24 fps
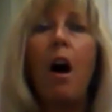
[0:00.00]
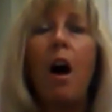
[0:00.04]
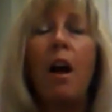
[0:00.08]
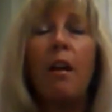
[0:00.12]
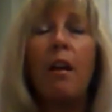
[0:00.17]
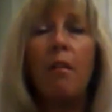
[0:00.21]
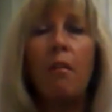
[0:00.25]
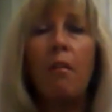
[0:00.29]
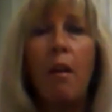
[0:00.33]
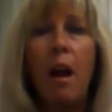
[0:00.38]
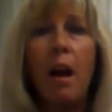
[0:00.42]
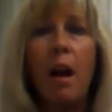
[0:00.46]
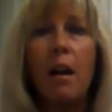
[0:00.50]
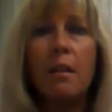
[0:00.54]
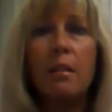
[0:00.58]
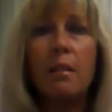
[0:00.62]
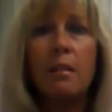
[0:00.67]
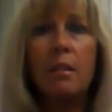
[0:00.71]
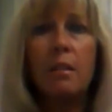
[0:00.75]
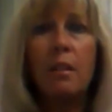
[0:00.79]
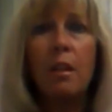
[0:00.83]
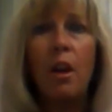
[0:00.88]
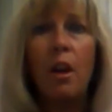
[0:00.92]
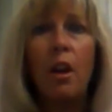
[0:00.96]

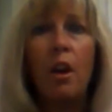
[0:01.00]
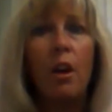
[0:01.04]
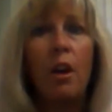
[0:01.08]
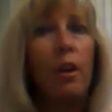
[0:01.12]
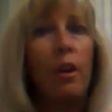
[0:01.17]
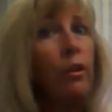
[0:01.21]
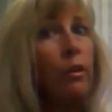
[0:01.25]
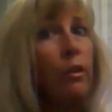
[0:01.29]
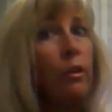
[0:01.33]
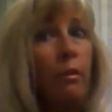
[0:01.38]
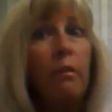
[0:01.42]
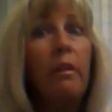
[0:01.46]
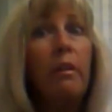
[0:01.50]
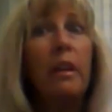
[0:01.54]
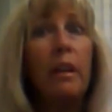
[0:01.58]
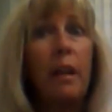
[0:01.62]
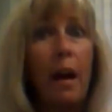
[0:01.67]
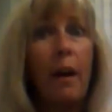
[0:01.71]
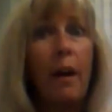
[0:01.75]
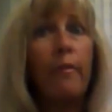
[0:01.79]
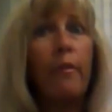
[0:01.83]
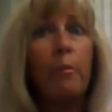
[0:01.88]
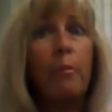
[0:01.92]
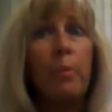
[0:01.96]
IRS, you need to
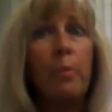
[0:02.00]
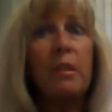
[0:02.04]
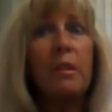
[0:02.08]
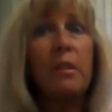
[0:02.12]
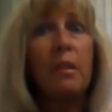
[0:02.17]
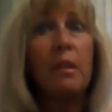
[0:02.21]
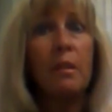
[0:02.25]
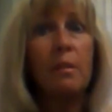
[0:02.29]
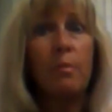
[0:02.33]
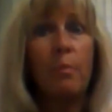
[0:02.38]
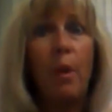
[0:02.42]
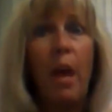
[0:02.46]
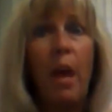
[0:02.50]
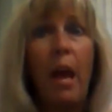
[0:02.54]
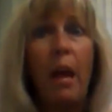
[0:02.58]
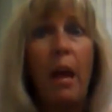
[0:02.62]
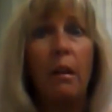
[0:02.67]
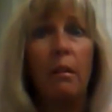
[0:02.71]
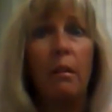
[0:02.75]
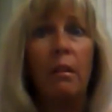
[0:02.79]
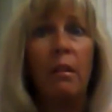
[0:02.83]
have a business plan.